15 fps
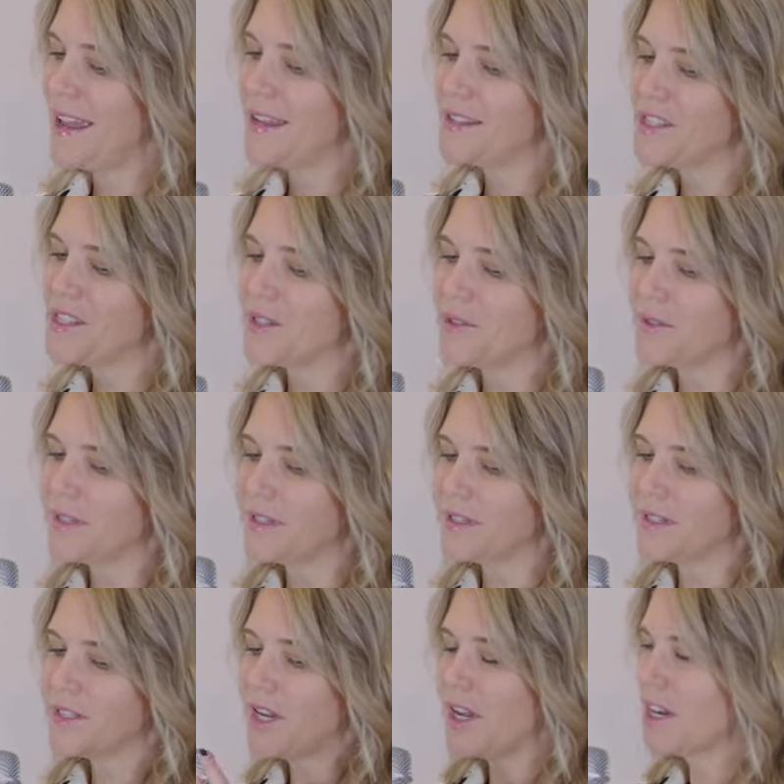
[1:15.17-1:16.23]
And, so
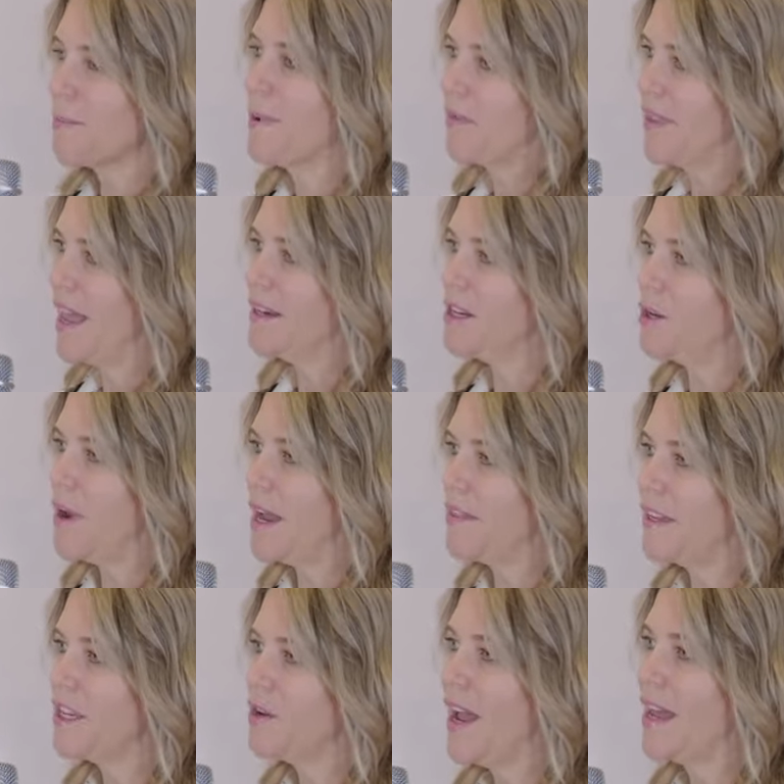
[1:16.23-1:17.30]
talk about that. You, I
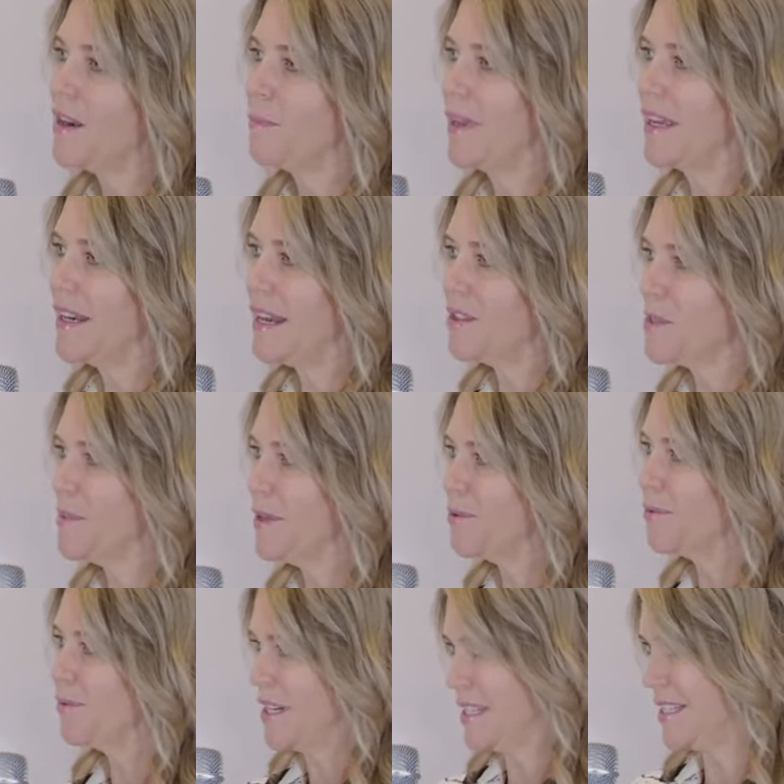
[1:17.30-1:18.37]
yeah. think you had a big announcement
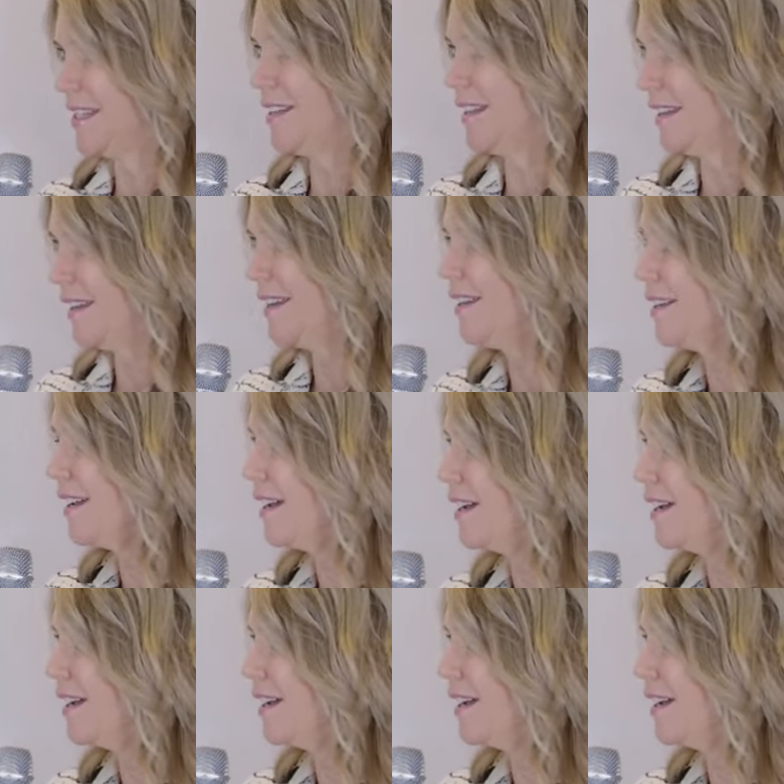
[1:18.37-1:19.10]
recently. Yes.